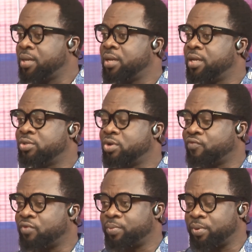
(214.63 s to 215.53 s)
It's not
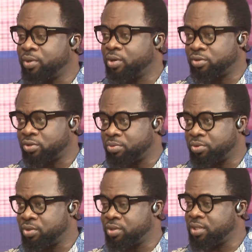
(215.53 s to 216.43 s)
for public
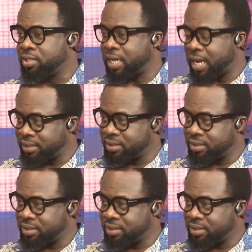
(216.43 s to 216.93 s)
consumption. That